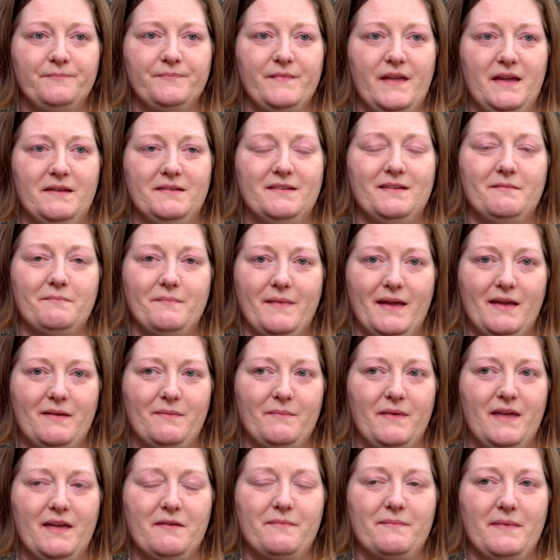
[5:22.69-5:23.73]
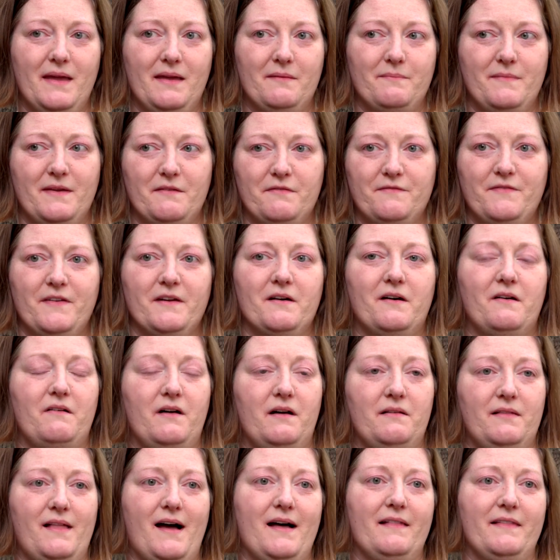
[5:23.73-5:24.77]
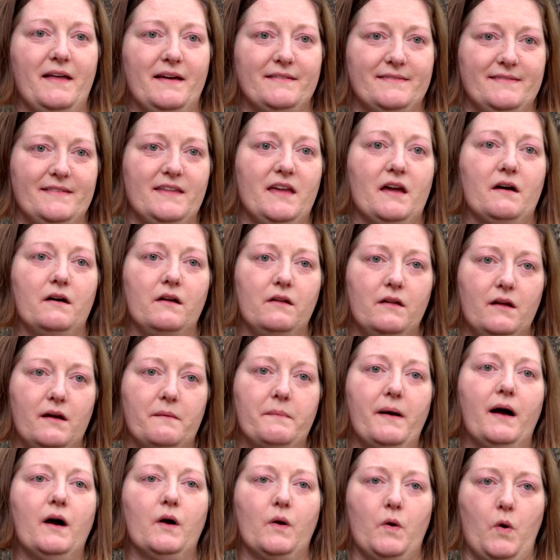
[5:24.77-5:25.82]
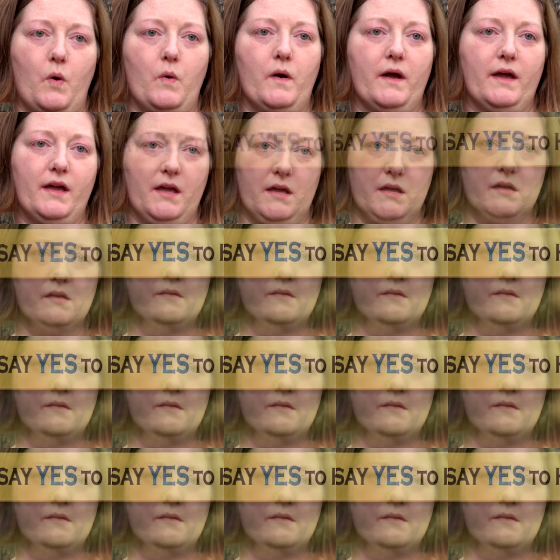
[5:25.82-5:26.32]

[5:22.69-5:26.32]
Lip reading: and it made me feel a lot less guilt about going.